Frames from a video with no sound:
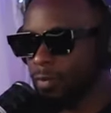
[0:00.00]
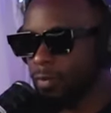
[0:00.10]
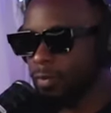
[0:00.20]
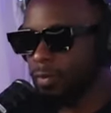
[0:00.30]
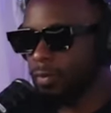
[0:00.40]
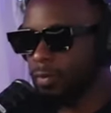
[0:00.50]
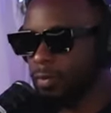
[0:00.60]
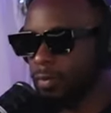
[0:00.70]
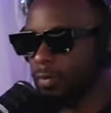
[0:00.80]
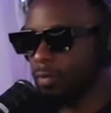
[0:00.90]

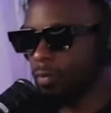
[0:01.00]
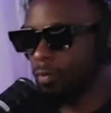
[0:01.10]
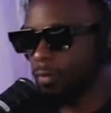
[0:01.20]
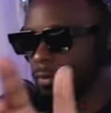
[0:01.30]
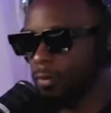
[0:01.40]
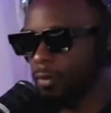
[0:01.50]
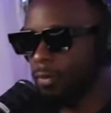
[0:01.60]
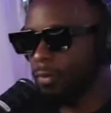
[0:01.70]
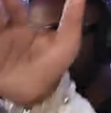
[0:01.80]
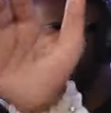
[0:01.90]

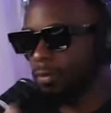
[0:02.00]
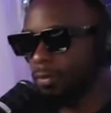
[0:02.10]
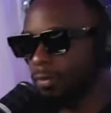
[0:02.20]
(silent)